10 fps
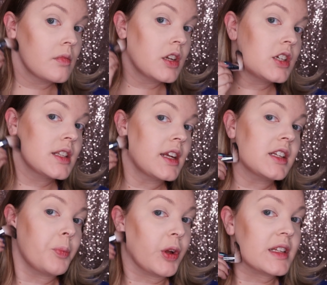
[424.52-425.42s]
I just
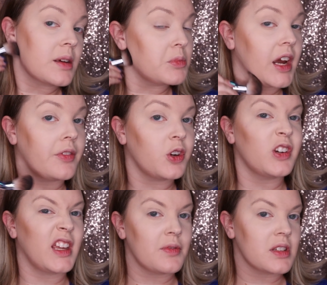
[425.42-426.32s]
like to put some down there
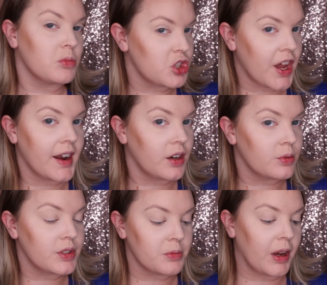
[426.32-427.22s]
to give some
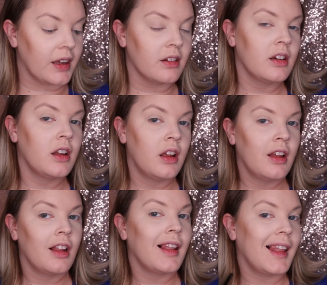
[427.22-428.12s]
shadow to my
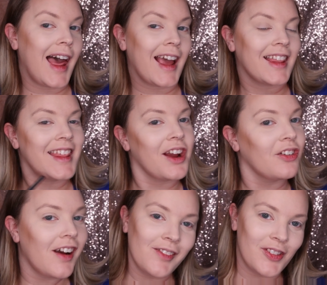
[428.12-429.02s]
lack
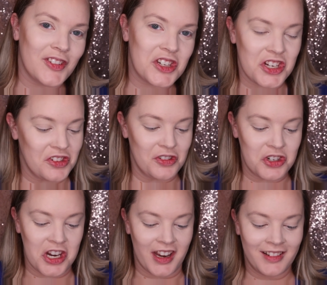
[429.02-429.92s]
thereof of a chiseled
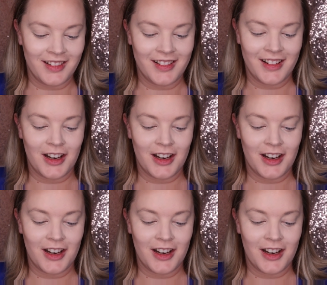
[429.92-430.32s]
chin.